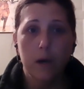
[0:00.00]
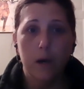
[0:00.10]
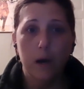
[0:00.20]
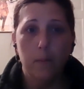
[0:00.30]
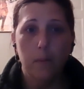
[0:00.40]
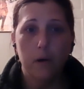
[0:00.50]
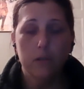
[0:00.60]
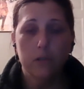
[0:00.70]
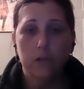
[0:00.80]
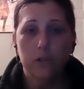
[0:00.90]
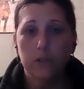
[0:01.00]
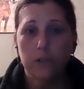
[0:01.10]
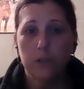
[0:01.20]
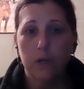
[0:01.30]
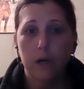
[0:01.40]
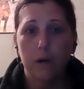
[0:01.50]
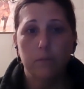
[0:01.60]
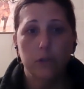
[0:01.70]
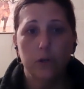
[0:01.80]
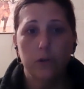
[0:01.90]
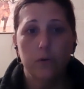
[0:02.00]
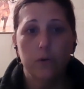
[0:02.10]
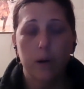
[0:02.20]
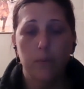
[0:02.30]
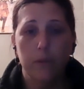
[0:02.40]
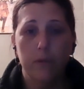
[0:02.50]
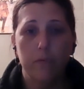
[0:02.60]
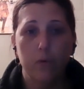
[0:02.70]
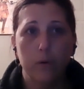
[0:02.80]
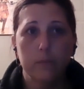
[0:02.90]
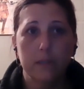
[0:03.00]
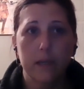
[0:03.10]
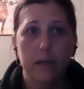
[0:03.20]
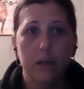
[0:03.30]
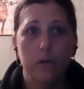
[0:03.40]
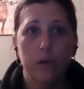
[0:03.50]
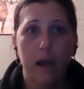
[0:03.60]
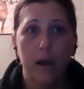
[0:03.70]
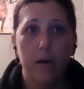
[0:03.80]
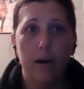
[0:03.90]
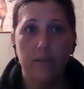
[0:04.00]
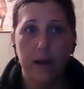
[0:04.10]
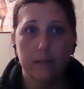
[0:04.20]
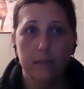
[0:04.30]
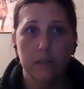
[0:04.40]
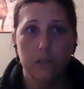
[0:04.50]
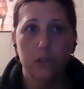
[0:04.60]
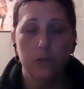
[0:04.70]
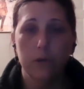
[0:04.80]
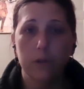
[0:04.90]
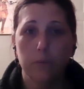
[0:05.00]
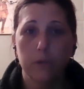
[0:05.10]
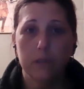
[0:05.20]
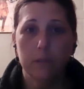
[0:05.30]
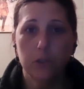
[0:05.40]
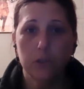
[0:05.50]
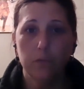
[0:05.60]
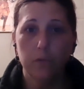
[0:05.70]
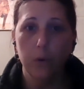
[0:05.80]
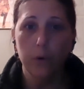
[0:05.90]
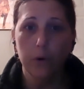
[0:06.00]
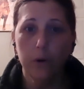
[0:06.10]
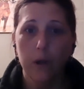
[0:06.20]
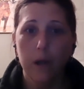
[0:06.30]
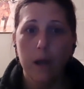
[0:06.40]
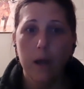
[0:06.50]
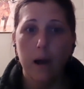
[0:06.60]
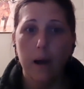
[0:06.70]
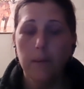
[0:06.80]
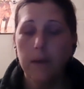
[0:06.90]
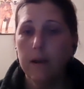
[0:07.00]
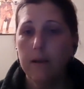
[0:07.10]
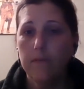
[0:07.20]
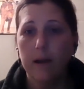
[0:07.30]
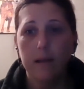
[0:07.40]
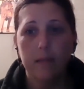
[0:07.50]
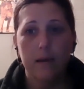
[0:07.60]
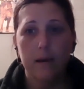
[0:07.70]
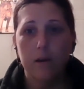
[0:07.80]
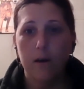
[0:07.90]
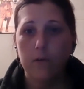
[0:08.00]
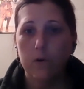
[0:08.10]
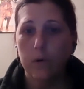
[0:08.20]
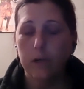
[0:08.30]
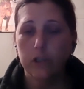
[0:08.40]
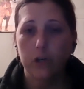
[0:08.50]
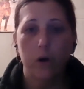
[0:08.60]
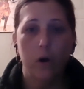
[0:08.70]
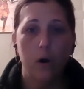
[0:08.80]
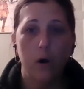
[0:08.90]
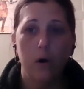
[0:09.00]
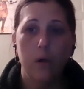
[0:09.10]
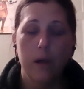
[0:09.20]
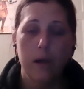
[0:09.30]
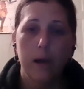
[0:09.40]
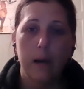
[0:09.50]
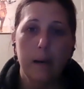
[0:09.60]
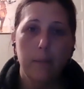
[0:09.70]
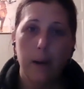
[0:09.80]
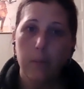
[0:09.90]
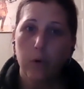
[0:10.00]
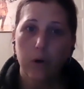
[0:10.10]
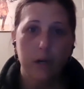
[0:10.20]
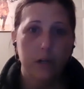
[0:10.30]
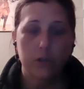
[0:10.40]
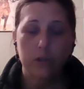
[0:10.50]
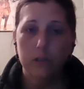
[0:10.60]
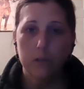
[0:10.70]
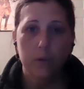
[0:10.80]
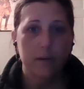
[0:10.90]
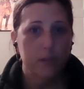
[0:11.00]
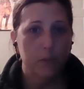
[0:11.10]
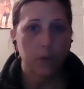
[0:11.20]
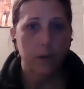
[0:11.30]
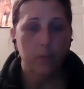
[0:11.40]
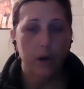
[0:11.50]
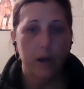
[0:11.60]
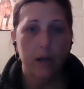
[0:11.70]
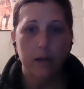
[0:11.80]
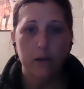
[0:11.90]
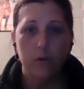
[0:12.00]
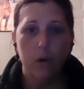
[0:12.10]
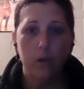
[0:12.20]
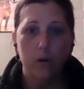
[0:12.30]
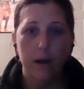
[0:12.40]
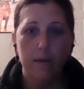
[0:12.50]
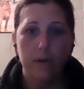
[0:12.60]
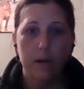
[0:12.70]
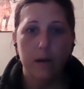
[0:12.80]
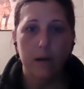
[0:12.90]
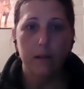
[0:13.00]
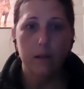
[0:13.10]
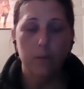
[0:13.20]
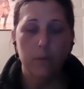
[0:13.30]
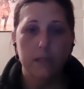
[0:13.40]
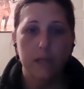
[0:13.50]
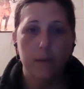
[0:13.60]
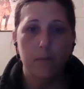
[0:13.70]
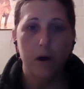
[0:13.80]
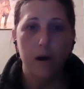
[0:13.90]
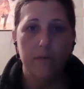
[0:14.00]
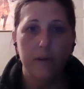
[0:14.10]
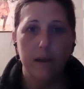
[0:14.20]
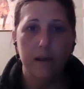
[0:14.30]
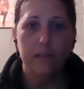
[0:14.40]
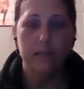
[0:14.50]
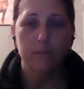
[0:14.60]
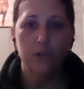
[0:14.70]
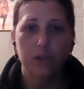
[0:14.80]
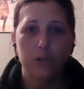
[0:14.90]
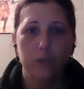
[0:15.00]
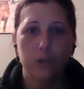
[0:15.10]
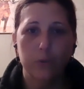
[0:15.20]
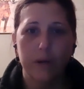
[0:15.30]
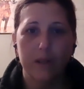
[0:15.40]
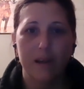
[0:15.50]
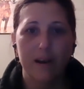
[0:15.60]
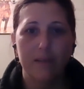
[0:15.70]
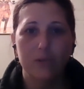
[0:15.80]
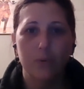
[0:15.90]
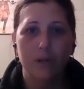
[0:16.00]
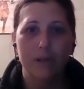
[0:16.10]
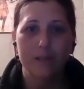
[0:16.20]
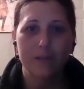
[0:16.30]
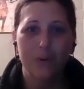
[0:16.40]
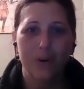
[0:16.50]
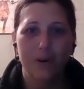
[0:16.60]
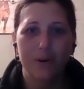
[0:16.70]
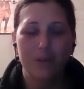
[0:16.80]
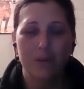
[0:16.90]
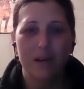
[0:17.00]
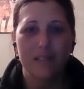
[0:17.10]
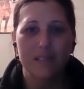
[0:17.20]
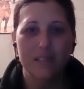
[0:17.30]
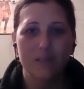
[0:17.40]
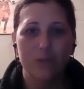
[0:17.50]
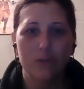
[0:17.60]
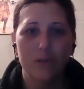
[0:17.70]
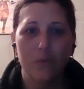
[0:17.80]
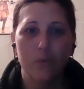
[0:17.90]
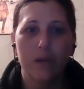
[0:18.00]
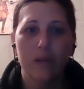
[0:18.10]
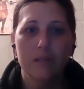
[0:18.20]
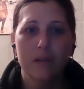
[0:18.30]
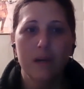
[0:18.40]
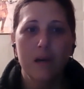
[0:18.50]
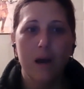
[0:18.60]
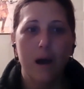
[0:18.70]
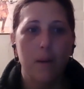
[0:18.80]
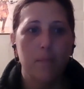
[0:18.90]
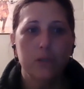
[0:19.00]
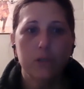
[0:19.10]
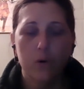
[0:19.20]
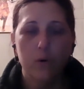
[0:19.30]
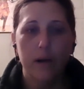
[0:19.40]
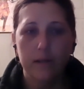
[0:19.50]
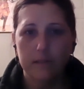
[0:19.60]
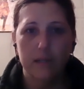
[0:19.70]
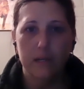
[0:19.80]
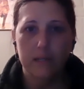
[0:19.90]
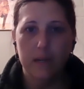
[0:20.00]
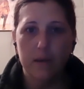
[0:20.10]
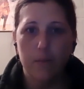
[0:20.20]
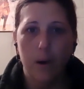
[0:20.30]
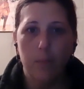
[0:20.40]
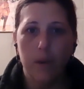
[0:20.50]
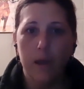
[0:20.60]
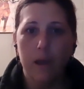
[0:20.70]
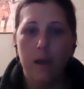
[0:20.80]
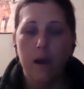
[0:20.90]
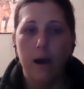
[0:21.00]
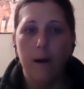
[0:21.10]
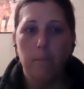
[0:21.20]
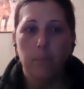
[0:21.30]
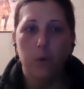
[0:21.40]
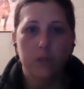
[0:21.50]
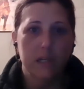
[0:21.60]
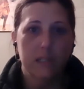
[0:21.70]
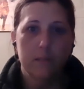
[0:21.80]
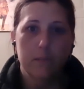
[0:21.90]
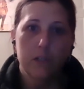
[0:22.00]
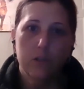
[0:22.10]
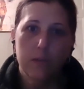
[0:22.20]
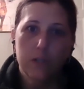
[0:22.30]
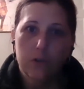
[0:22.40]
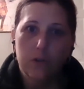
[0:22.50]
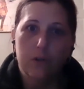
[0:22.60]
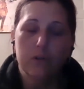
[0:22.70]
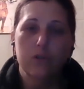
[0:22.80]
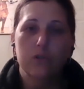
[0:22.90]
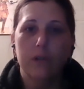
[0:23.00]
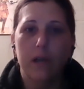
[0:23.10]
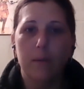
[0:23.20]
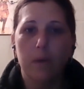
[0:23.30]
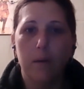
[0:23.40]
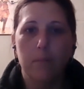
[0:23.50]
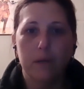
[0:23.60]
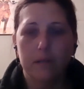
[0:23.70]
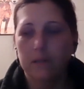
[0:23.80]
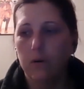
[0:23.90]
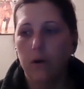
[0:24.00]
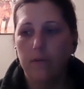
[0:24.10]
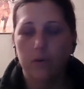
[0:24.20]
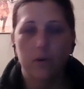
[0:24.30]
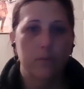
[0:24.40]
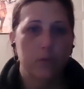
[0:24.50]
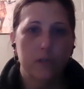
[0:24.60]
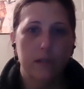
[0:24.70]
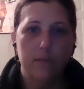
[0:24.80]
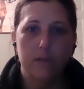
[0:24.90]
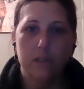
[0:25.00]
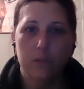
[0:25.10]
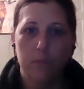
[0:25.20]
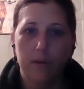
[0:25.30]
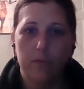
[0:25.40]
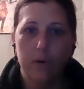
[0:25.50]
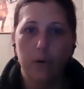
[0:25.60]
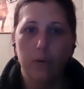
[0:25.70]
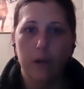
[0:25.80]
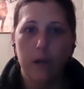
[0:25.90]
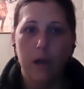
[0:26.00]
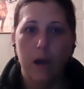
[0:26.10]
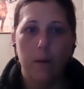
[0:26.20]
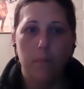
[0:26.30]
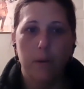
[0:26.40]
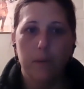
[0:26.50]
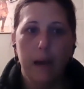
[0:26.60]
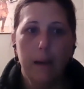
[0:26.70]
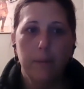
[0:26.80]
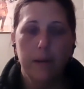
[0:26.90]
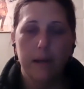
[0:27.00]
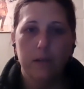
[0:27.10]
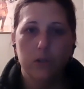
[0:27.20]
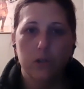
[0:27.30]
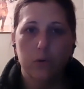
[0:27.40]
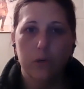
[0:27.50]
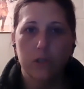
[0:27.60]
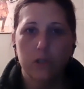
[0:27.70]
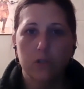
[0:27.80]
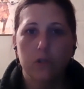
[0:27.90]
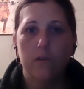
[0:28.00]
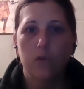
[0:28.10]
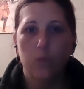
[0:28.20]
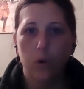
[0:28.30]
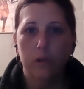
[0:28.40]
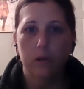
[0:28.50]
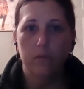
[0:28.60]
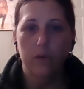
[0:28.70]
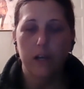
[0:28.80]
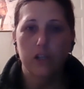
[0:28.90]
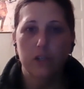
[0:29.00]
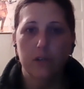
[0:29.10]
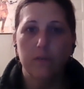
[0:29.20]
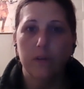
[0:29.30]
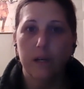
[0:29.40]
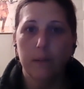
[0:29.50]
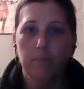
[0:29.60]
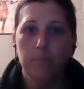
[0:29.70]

Also just show you a couple of the forms that you now have access to in the preceptorship folder. And if anything, you have a question at all, I'm working during this week of spring break. I know you all are having a little bit of time off, and sure you're enjoying that after working so hard the last 6 or 7 weeks. But don't hesitate to email me or text me. Just make sure you include your name because I don't have your number saved into my phone. But I'll be happy to answer your questions or give you more clarification if needed.